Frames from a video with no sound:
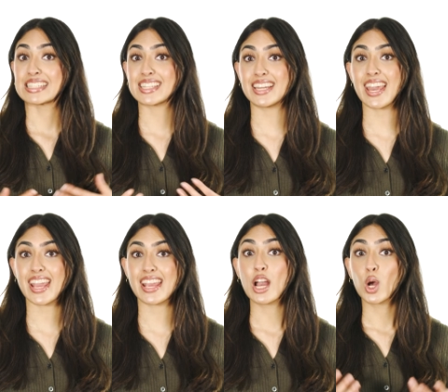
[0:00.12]

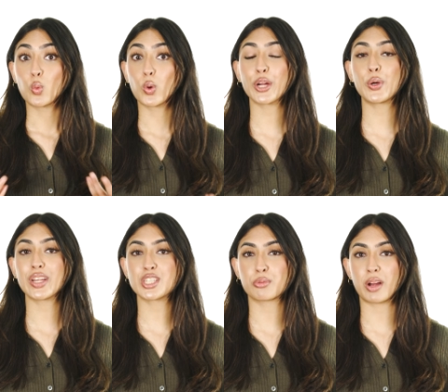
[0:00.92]
Today, we're
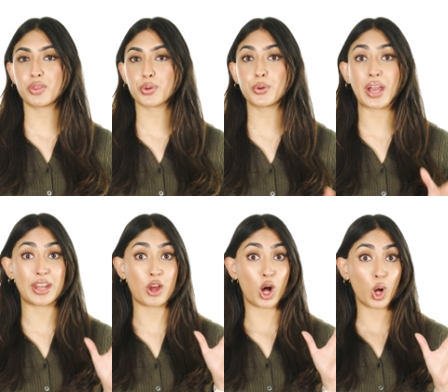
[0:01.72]
going to run through
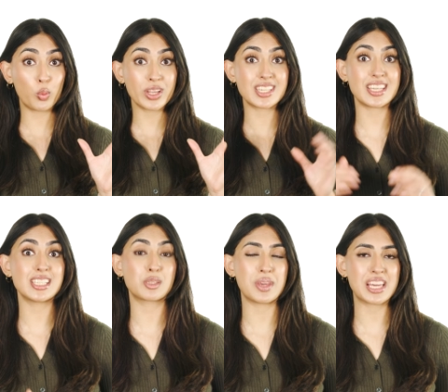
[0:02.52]
an OET
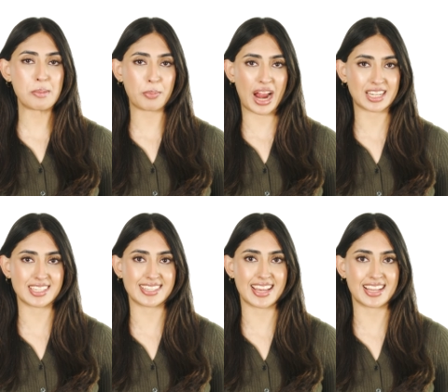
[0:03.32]
speaking
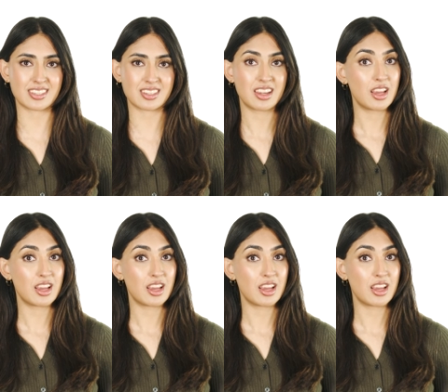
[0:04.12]
practice test.